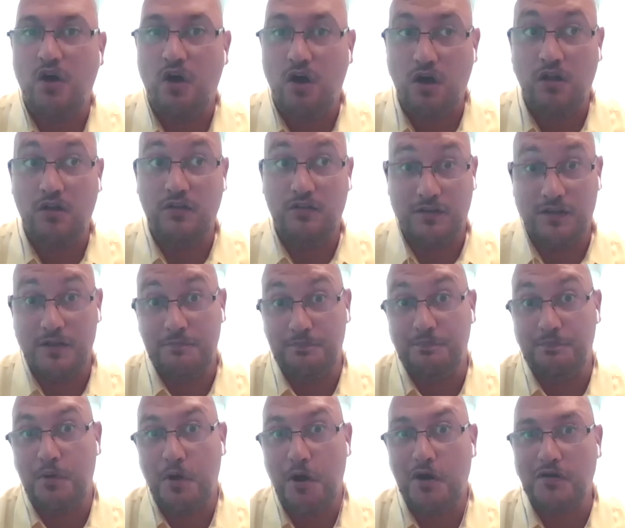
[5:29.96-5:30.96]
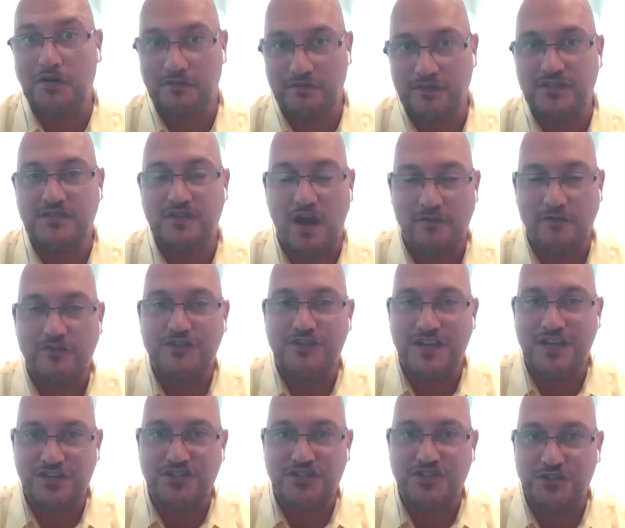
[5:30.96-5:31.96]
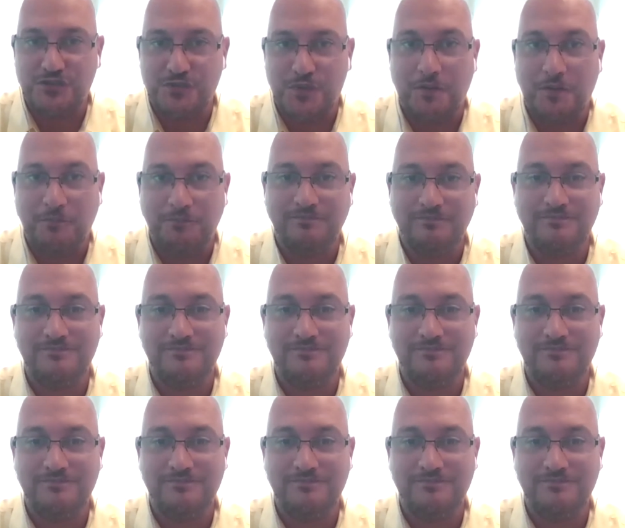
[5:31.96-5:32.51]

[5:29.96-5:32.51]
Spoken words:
all a part of this conversation as well.